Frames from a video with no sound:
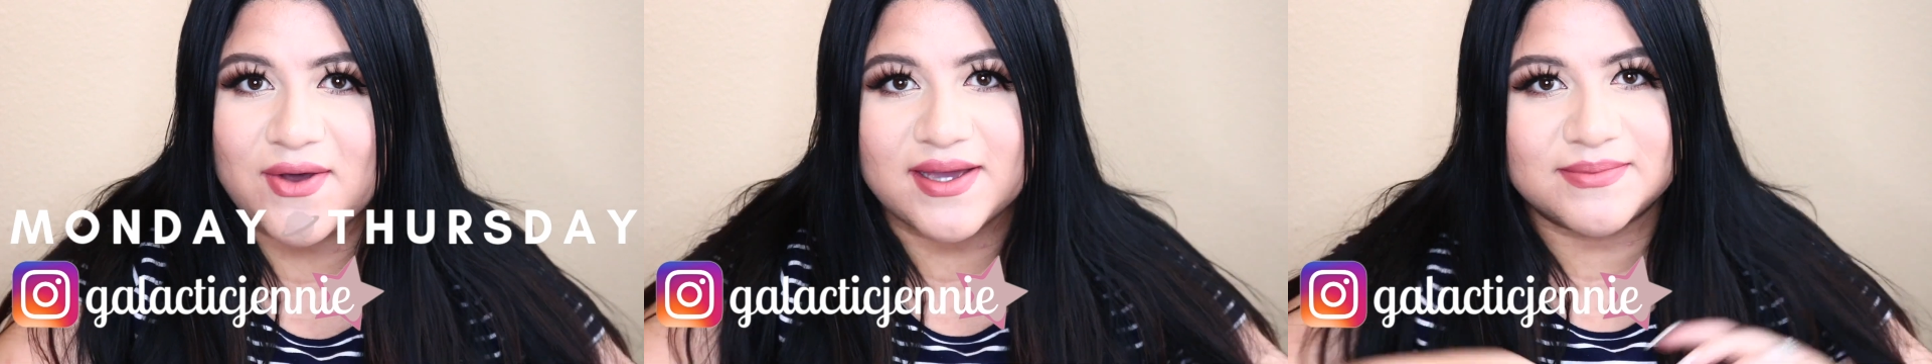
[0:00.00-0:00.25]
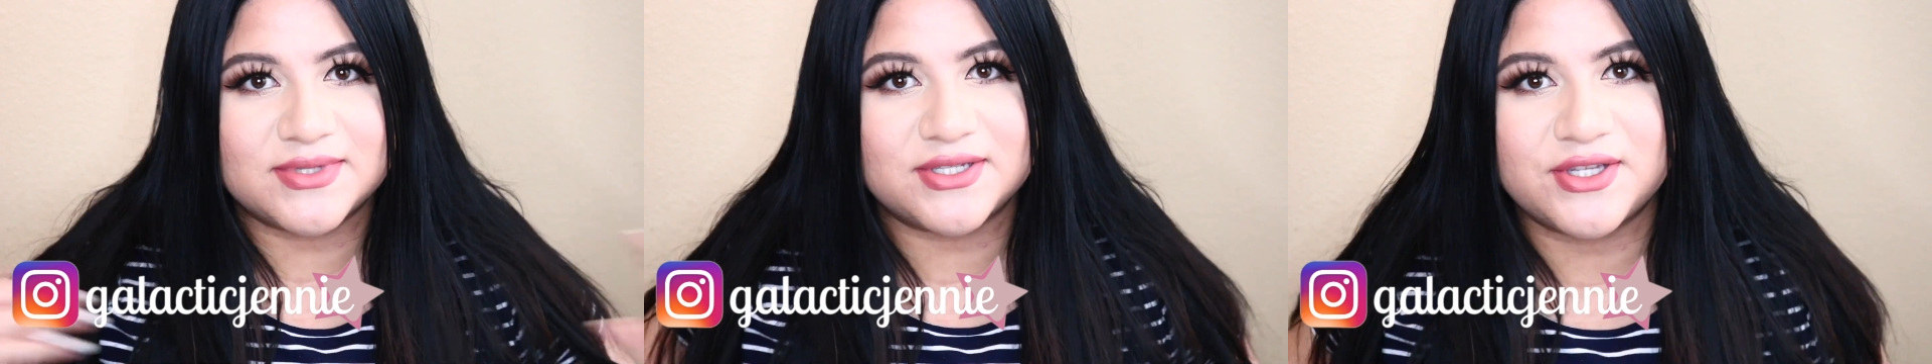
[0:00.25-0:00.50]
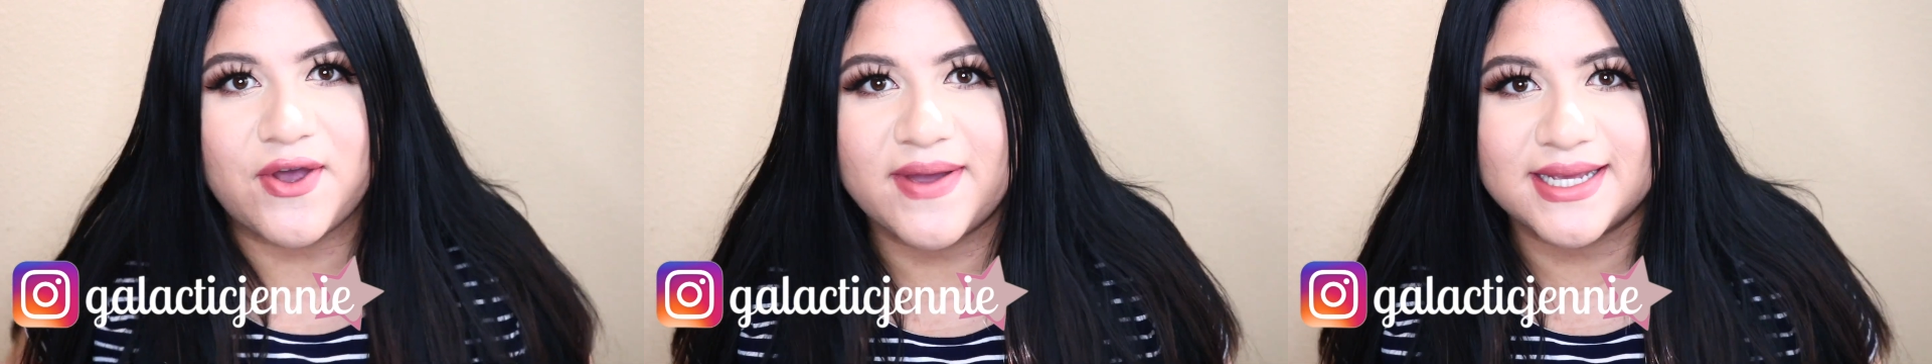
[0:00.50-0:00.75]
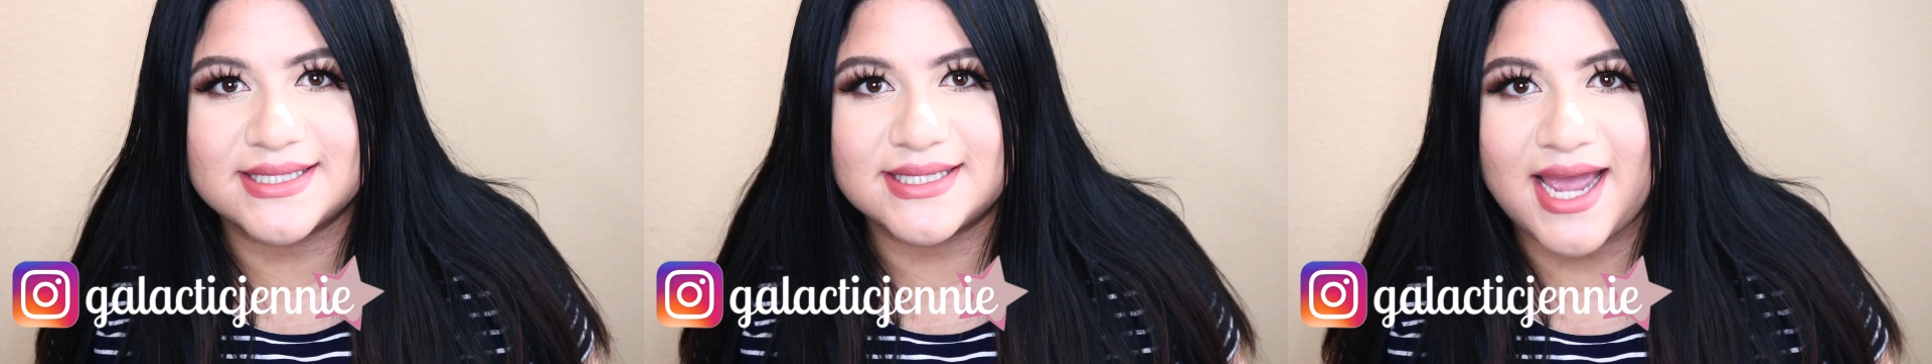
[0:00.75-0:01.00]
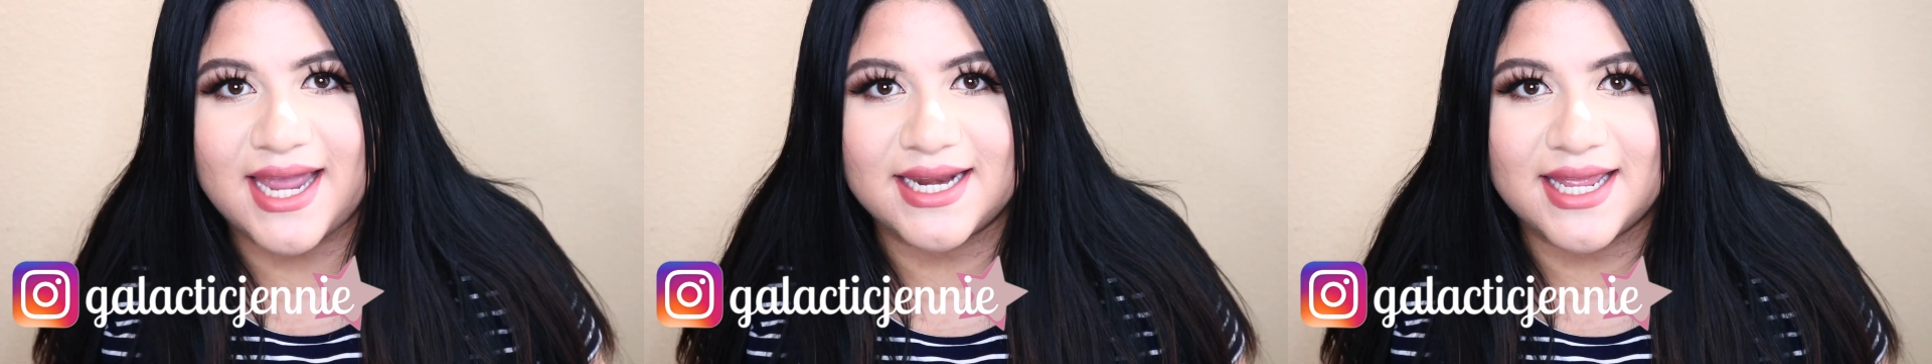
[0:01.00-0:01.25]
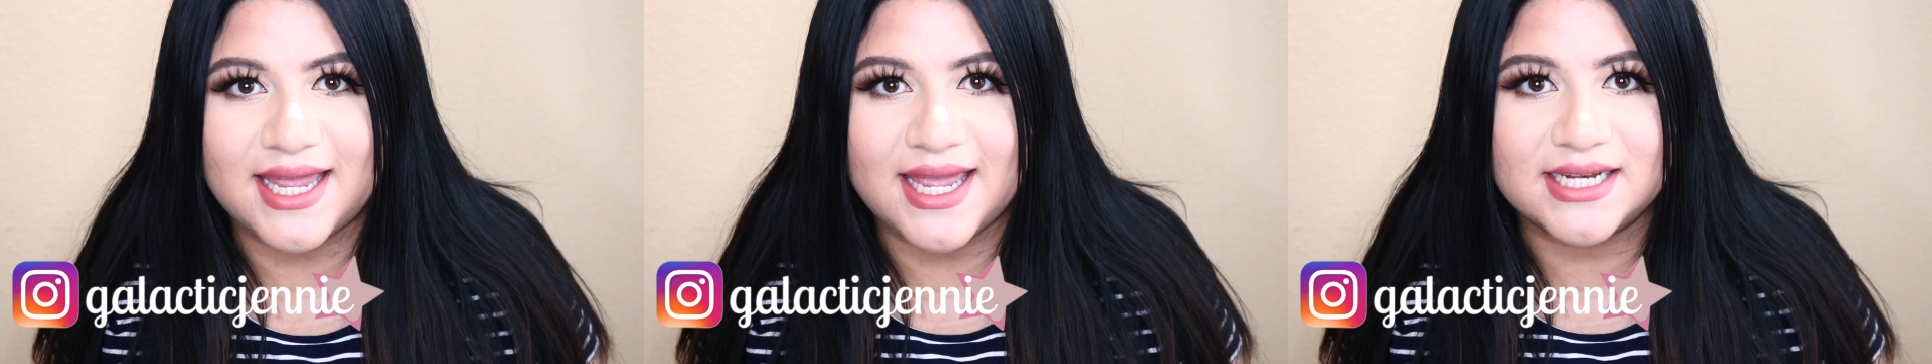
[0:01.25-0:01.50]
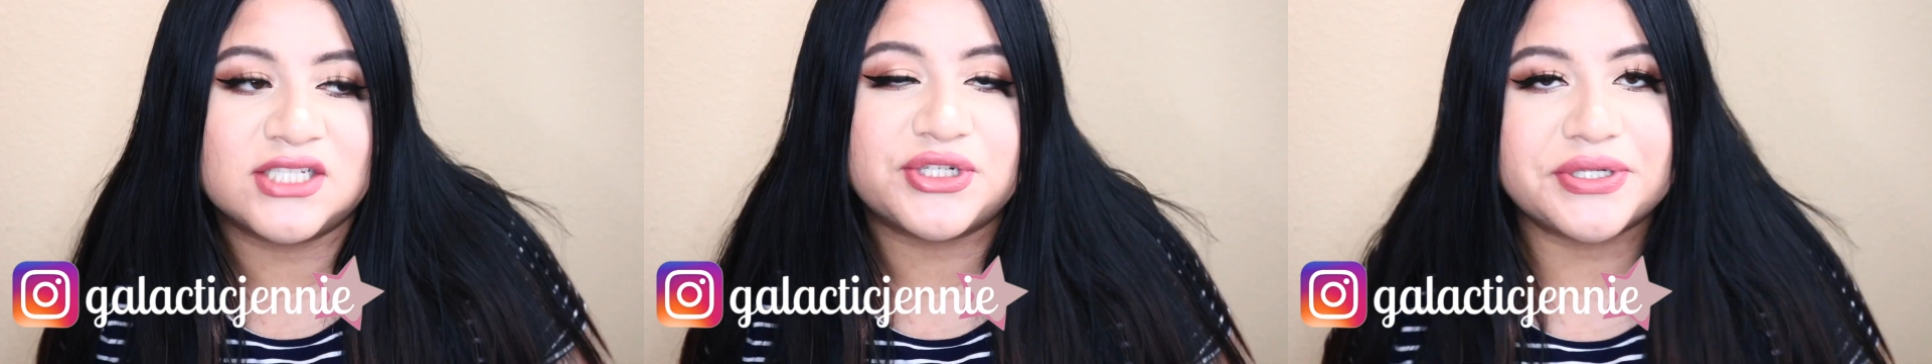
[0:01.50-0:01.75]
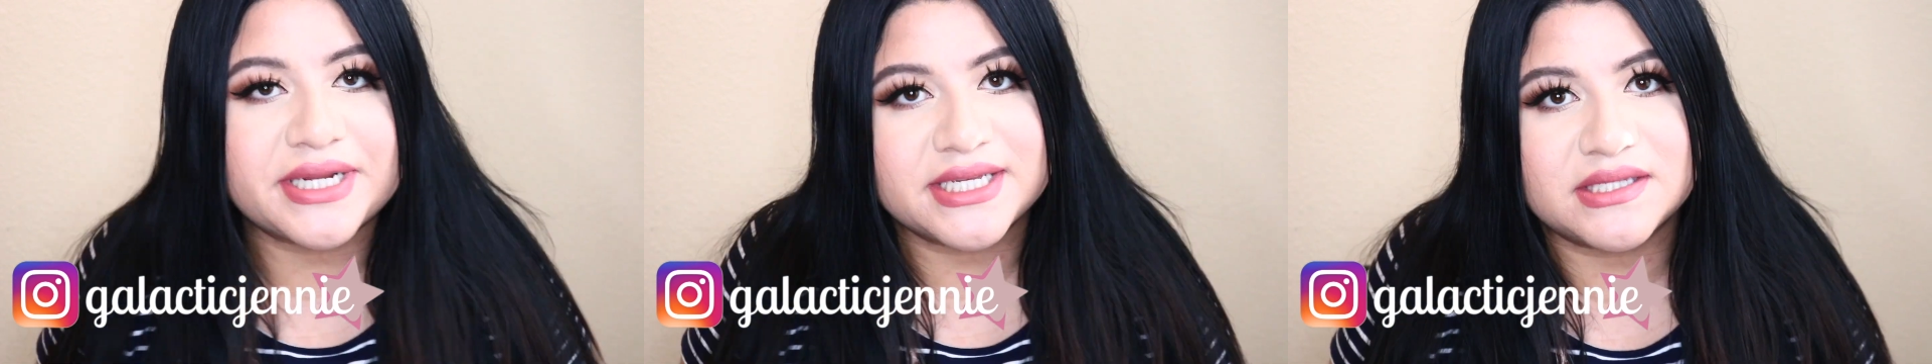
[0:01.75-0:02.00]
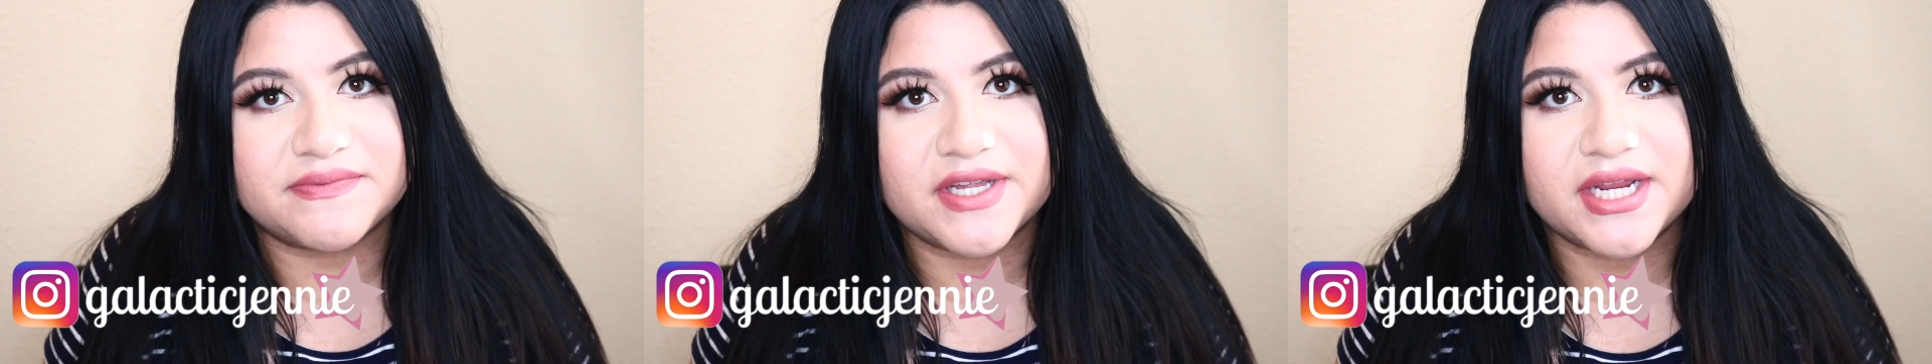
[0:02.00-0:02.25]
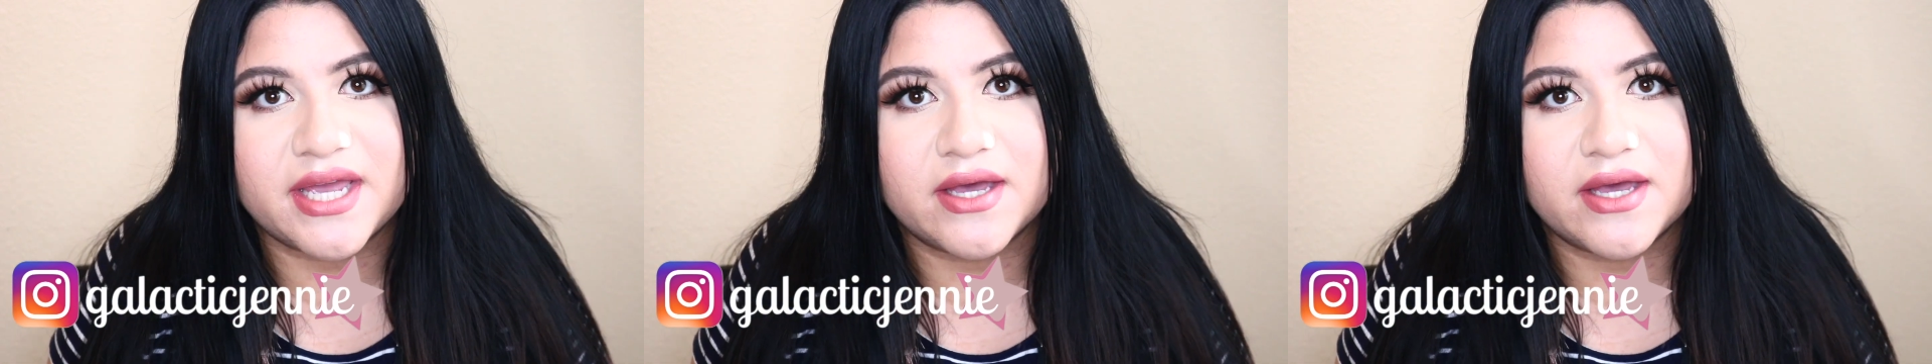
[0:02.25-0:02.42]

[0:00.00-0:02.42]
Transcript: I'm so excited. And in today's video,